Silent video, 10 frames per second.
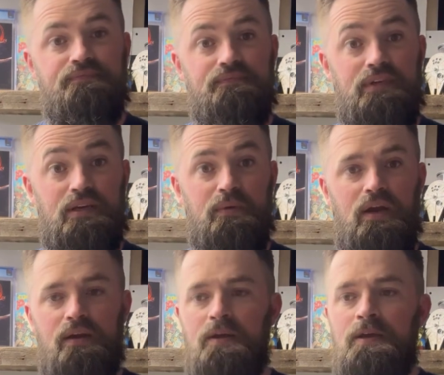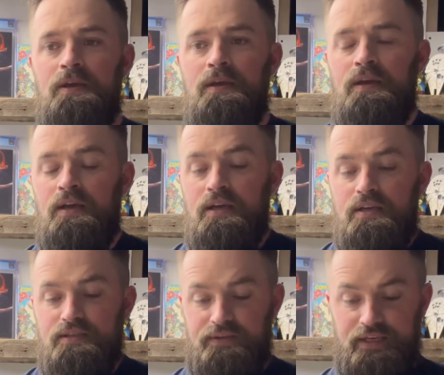And here we are.
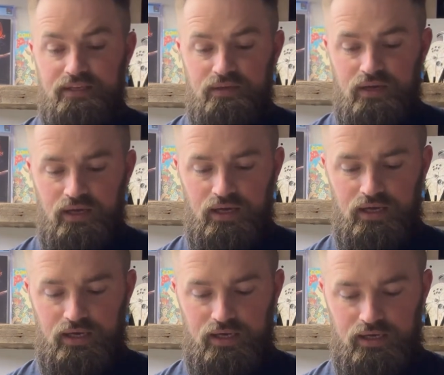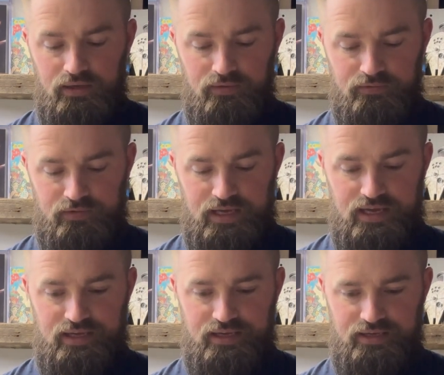So thank you for
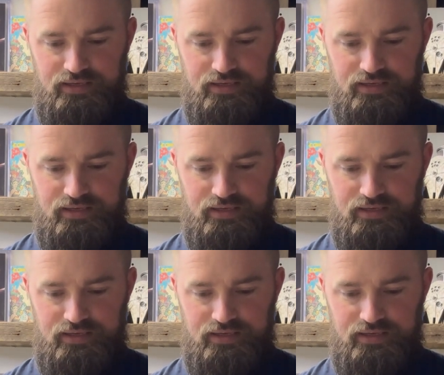that,